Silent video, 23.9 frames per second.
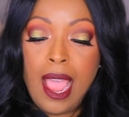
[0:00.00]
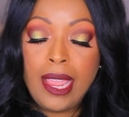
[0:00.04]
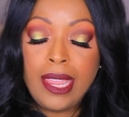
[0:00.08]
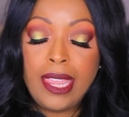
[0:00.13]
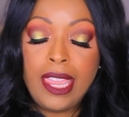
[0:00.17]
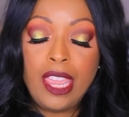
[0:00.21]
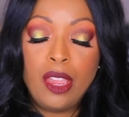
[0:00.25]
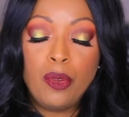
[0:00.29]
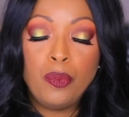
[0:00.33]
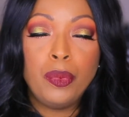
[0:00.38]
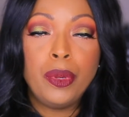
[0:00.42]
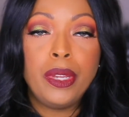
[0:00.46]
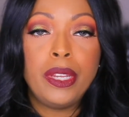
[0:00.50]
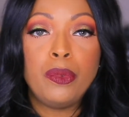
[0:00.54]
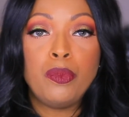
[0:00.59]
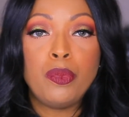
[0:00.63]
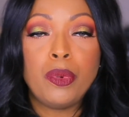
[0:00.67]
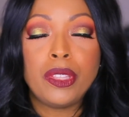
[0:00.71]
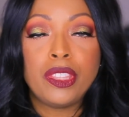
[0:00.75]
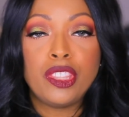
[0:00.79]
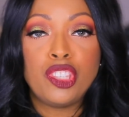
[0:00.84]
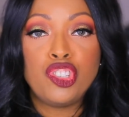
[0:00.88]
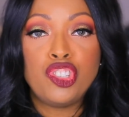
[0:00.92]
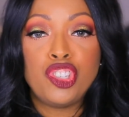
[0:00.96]
I can't read
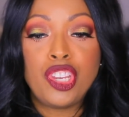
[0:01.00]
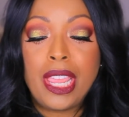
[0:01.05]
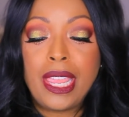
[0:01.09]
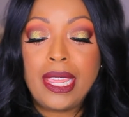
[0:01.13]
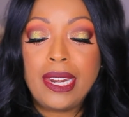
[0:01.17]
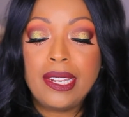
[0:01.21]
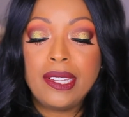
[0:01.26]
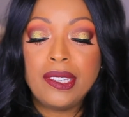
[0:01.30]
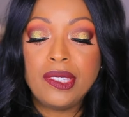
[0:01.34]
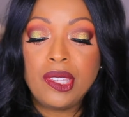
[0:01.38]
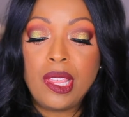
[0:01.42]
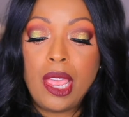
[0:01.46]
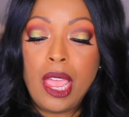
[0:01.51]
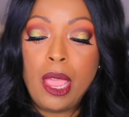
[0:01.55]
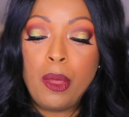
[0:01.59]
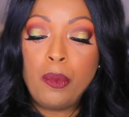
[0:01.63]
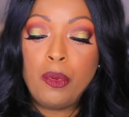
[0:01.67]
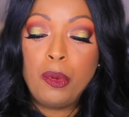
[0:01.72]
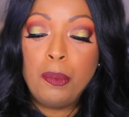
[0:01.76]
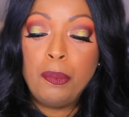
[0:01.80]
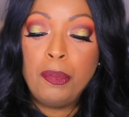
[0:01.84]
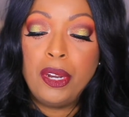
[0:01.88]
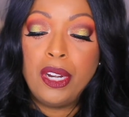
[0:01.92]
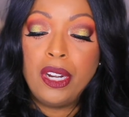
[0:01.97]
what the shade is. So I
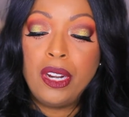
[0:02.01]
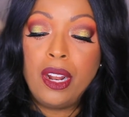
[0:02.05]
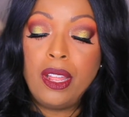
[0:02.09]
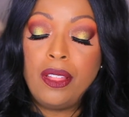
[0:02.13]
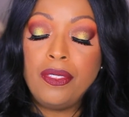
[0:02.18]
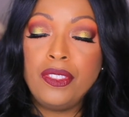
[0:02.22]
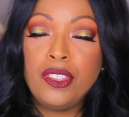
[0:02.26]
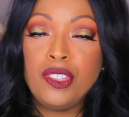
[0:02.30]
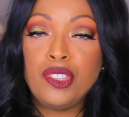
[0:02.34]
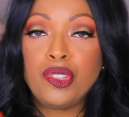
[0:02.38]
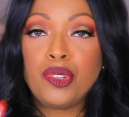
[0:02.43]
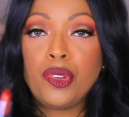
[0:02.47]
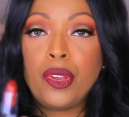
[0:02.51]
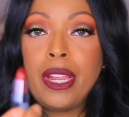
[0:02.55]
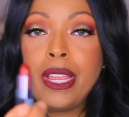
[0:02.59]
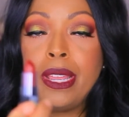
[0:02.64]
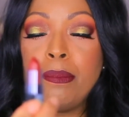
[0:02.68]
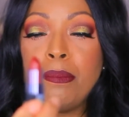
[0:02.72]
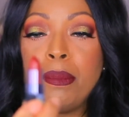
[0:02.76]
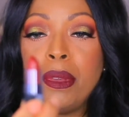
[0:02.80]
will put it on the screen,